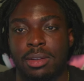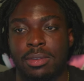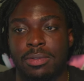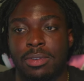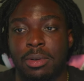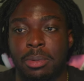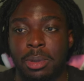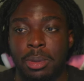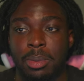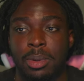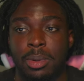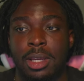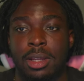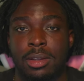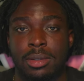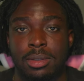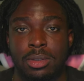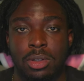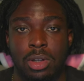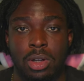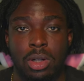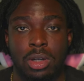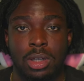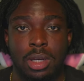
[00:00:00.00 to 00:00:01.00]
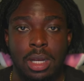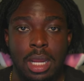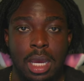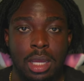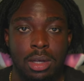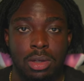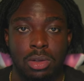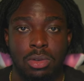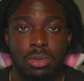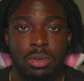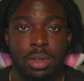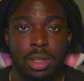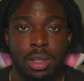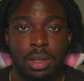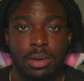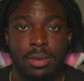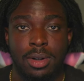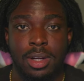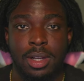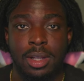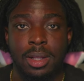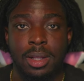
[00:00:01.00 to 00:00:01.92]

the people that are not new here, right?